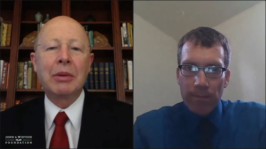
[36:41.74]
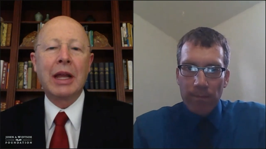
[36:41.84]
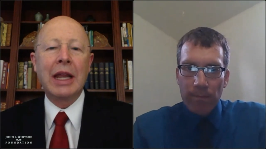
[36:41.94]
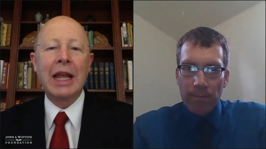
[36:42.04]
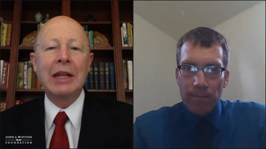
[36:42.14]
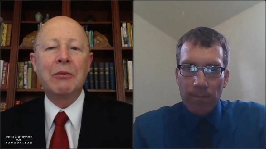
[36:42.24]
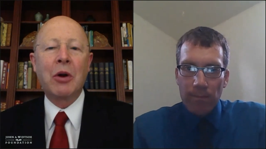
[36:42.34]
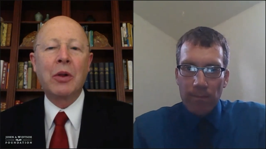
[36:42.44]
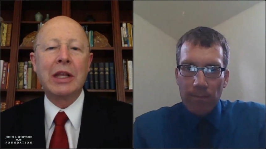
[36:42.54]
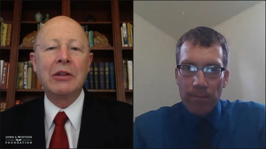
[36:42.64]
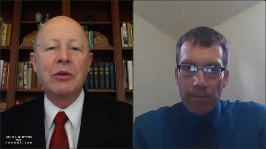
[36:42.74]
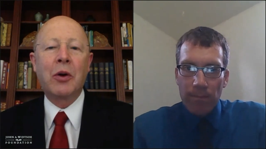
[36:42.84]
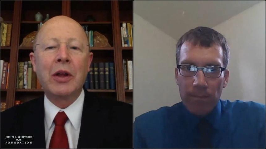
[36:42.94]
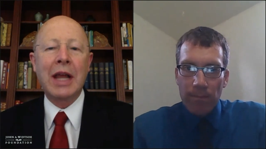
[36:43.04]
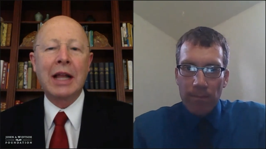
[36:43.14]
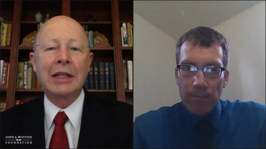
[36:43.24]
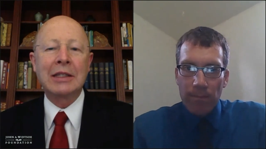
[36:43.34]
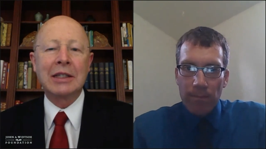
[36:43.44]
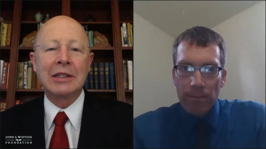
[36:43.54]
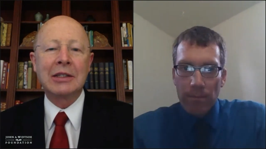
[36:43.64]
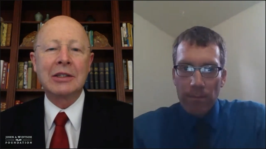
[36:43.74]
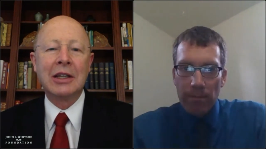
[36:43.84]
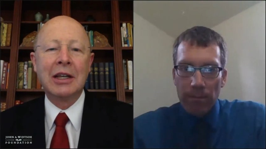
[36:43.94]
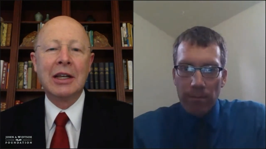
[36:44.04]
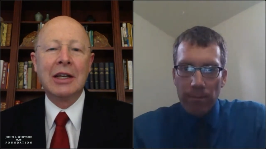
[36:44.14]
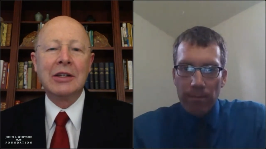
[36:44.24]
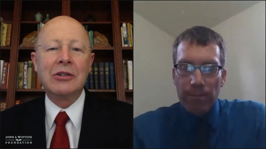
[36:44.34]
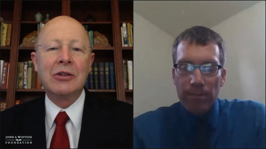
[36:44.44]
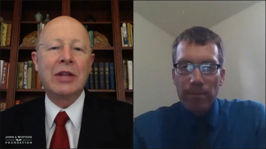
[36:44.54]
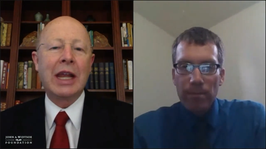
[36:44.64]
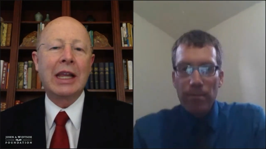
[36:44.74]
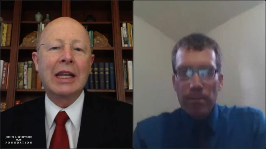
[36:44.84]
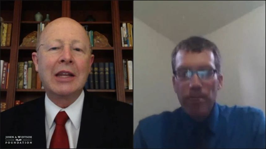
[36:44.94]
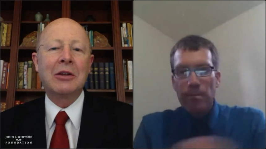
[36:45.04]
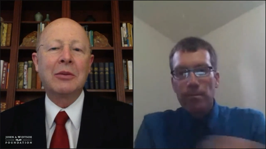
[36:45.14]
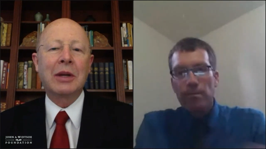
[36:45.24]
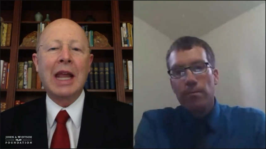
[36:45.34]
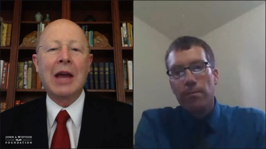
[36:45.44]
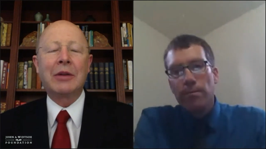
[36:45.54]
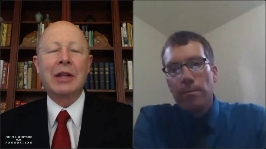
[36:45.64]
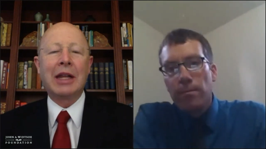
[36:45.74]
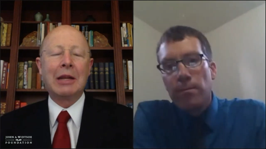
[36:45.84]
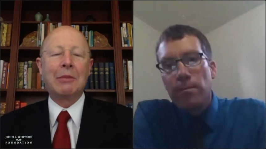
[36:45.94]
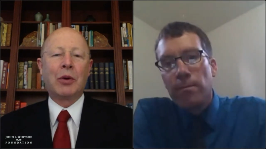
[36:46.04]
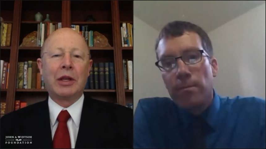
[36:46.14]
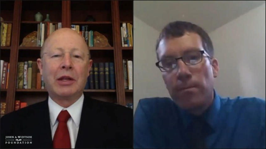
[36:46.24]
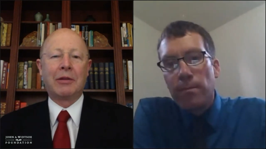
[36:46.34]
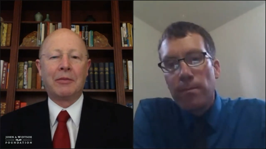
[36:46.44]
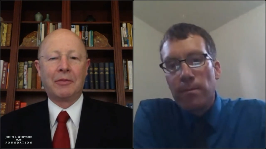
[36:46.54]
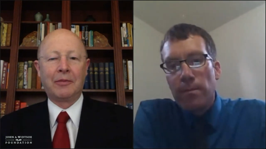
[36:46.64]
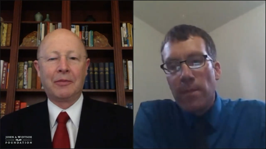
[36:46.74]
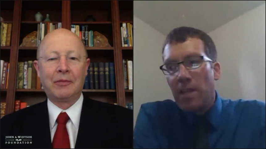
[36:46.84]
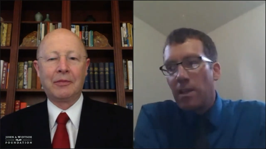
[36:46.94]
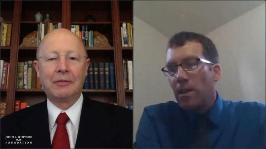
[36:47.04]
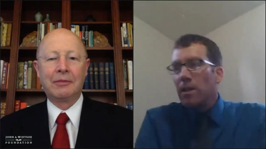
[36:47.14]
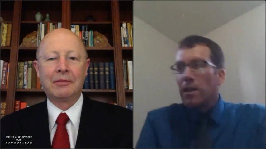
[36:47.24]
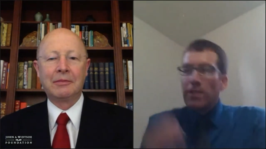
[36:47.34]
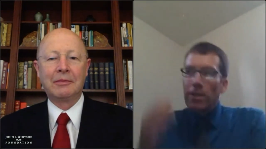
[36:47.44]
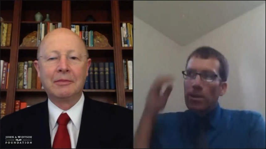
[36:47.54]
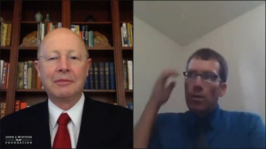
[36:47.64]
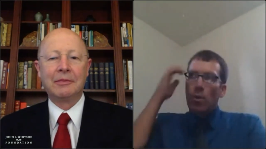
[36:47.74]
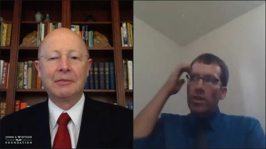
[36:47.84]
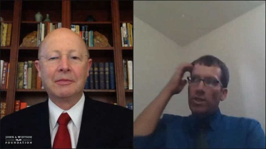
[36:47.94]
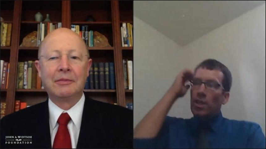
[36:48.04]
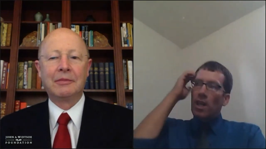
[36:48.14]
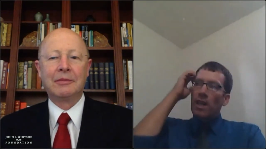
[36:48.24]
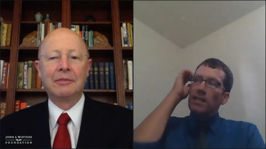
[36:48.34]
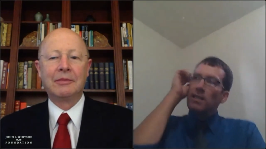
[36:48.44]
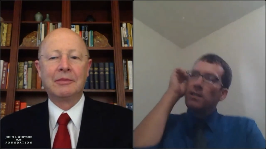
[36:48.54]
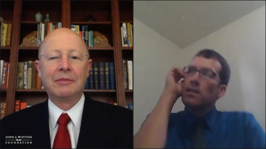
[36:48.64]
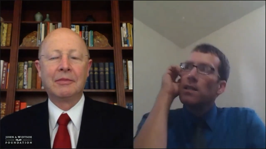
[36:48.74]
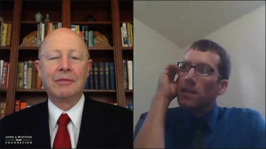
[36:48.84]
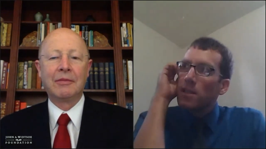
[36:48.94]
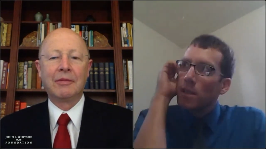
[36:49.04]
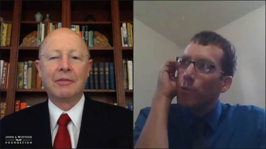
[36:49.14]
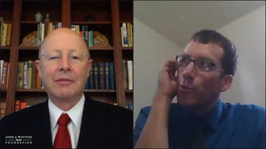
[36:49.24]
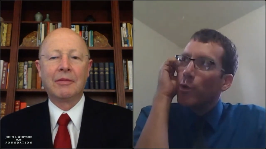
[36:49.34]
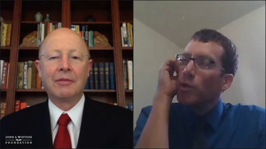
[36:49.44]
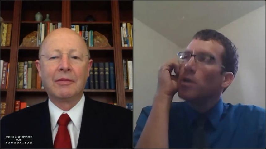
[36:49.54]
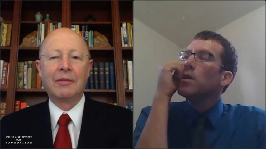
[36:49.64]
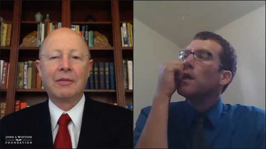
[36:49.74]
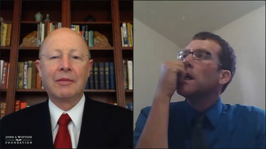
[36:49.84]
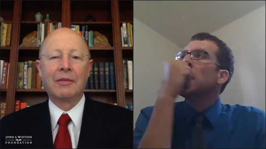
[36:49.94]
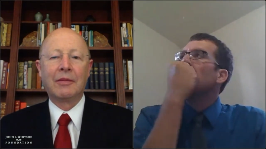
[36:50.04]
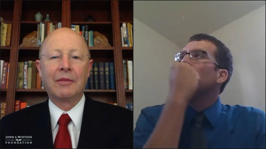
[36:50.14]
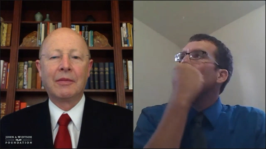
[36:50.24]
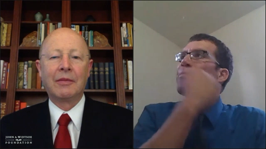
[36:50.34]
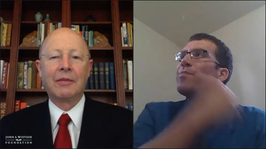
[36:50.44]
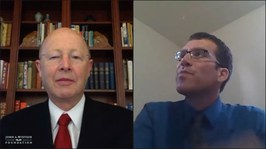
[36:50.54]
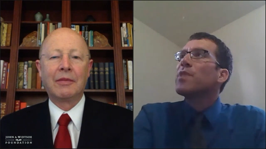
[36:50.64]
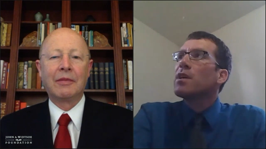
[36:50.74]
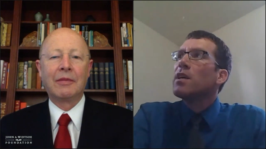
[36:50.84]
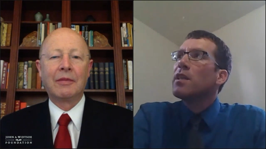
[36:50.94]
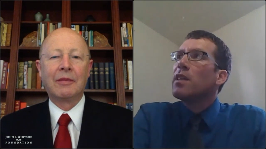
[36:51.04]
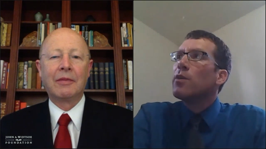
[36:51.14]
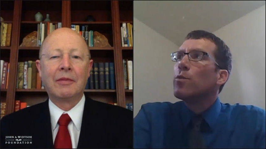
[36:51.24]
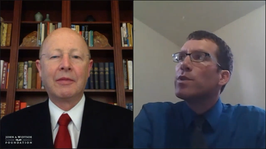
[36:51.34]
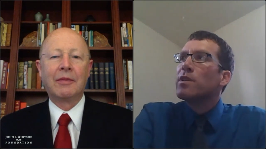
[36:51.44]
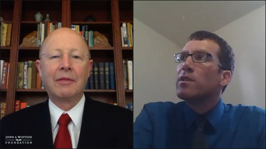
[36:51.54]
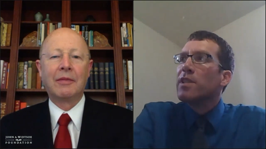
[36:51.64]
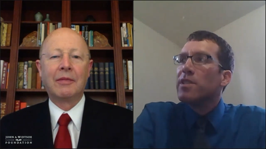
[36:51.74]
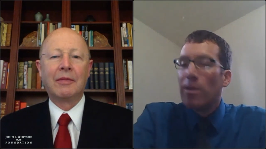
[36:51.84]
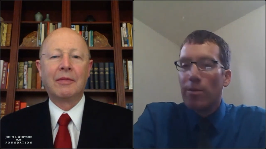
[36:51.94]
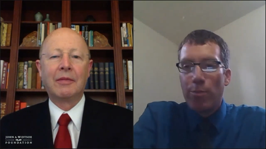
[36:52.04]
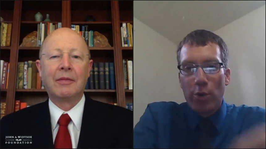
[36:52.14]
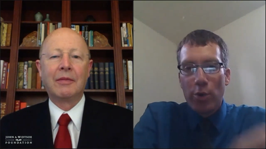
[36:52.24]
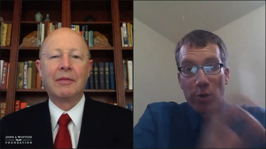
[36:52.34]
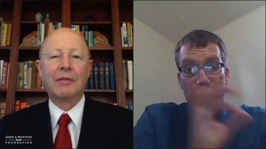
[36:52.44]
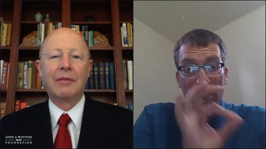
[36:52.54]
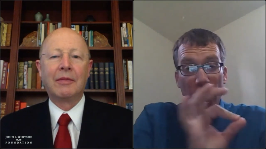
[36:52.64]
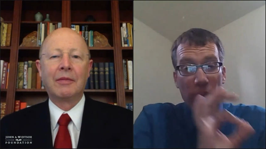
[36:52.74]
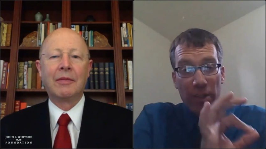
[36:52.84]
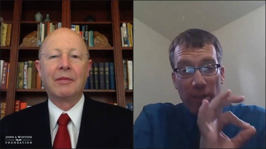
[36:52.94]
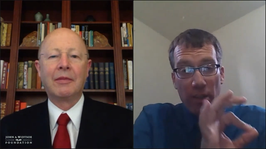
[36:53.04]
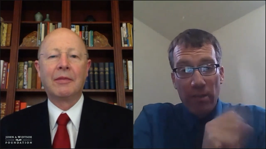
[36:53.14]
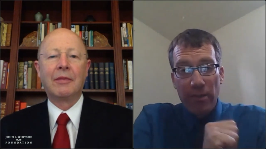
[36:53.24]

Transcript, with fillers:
Speaker 1: play any role in your analysis? Did you take it into account at any point?
Speaker 2: That's a good question. I didn't in this little book. Um, there wasn't, since the book was just on